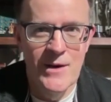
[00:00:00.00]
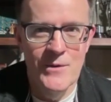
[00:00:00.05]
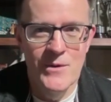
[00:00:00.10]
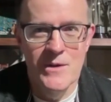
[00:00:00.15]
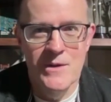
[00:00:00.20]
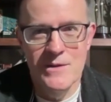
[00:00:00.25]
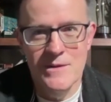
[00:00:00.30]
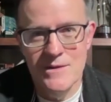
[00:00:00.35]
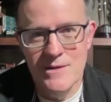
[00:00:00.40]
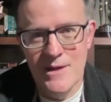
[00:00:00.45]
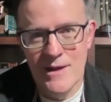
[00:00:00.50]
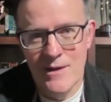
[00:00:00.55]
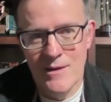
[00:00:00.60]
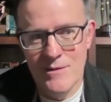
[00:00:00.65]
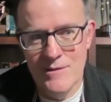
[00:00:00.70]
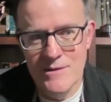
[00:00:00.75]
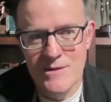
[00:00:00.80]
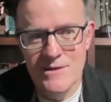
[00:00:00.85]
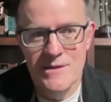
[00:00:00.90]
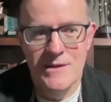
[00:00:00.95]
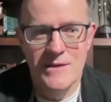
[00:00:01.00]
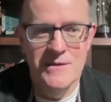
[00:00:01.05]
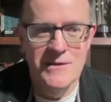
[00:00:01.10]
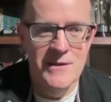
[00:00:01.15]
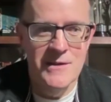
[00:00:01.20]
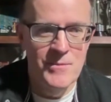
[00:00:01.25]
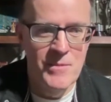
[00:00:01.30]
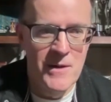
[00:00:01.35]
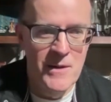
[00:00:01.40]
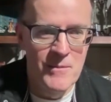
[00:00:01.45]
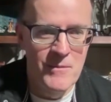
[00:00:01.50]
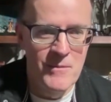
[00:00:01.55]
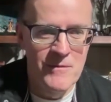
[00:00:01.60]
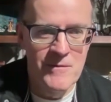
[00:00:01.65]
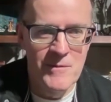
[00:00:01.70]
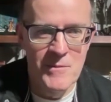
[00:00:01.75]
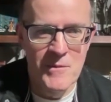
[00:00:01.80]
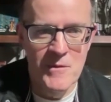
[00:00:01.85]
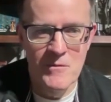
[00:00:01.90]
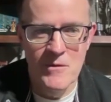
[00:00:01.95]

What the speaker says: you can tell the CG people from the